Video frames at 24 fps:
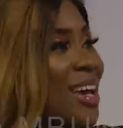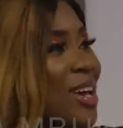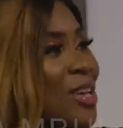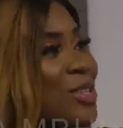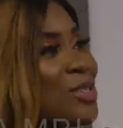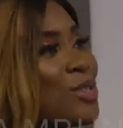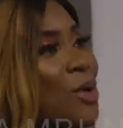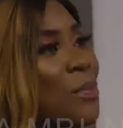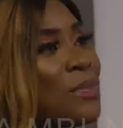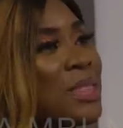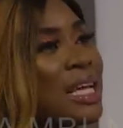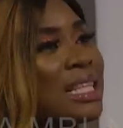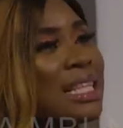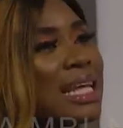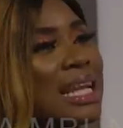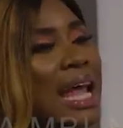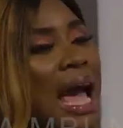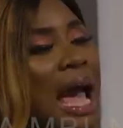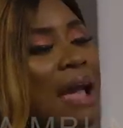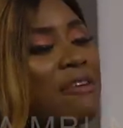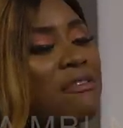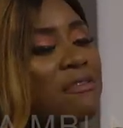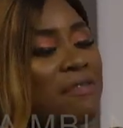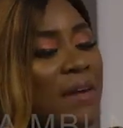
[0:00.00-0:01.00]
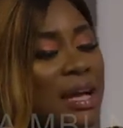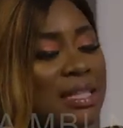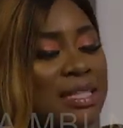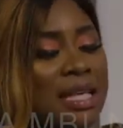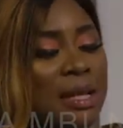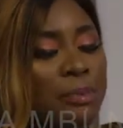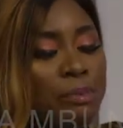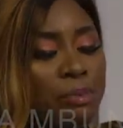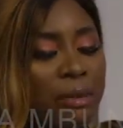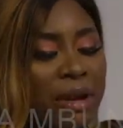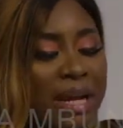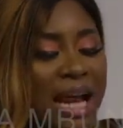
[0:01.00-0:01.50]
Something that I
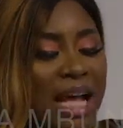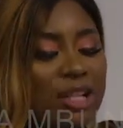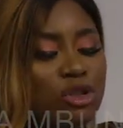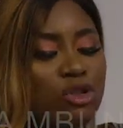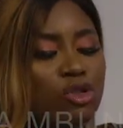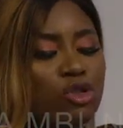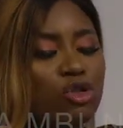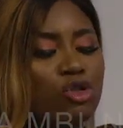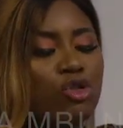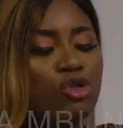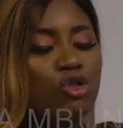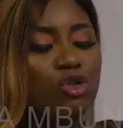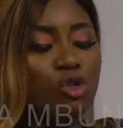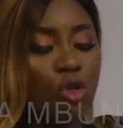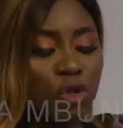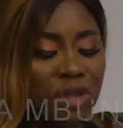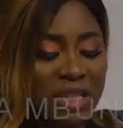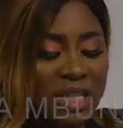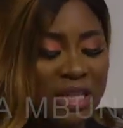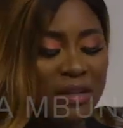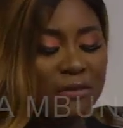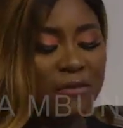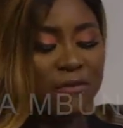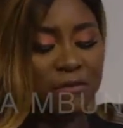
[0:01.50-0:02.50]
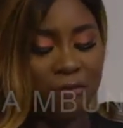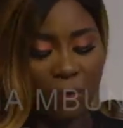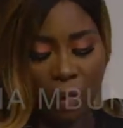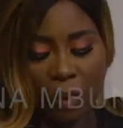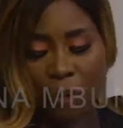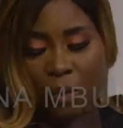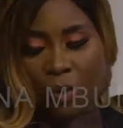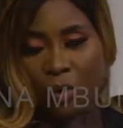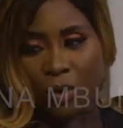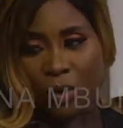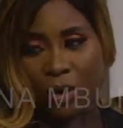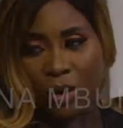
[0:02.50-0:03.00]
fasted, prayed and studied
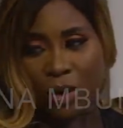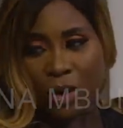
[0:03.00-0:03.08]
for.